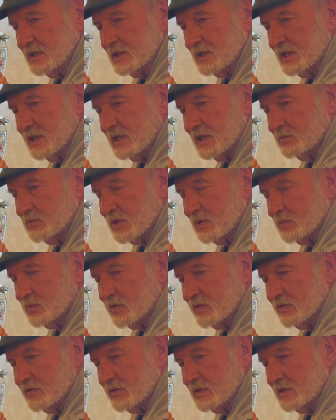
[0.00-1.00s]
keep up
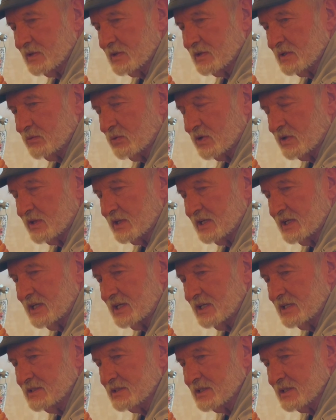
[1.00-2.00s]
with where the
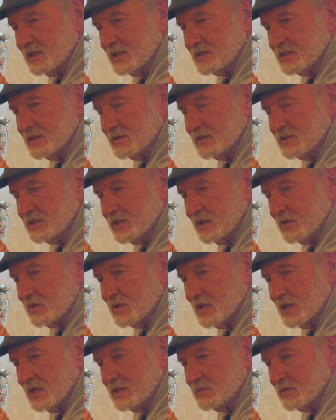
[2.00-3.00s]
ease is and
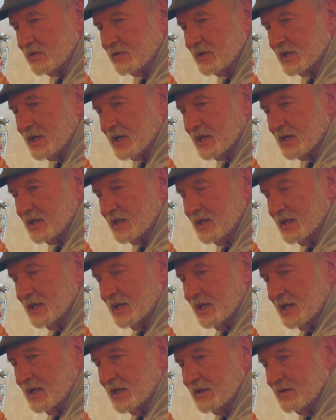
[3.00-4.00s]
synchronize with that,
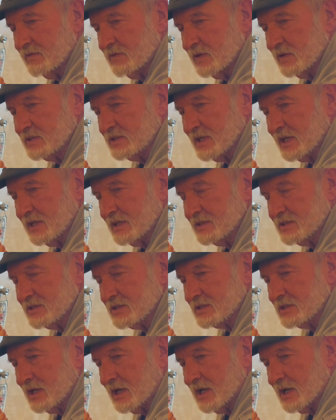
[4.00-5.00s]
and it feels like it's
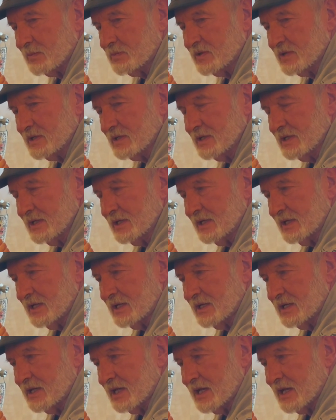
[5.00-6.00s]
stopped.
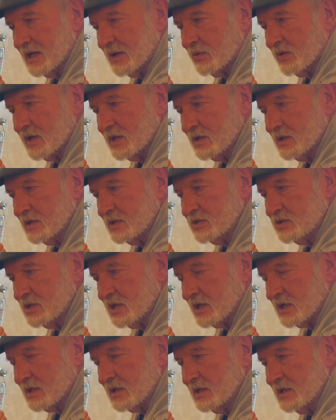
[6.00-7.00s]
And now I
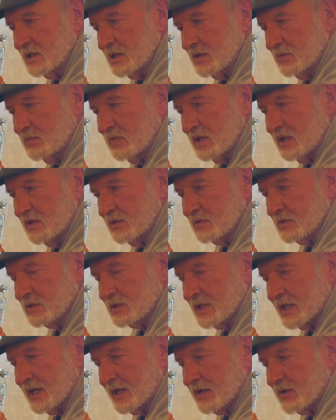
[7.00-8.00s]
check medial and
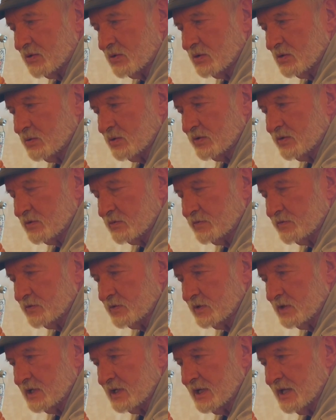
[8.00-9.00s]
lateral with her
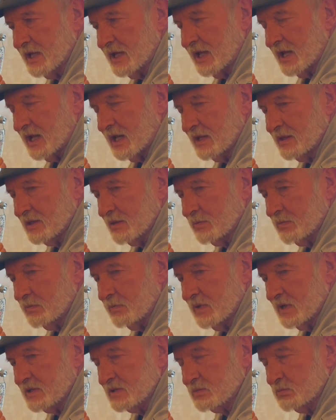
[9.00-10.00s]
foot, and
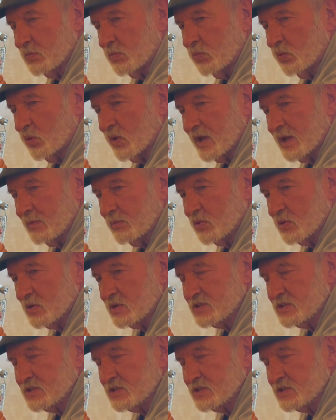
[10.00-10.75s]
it's way more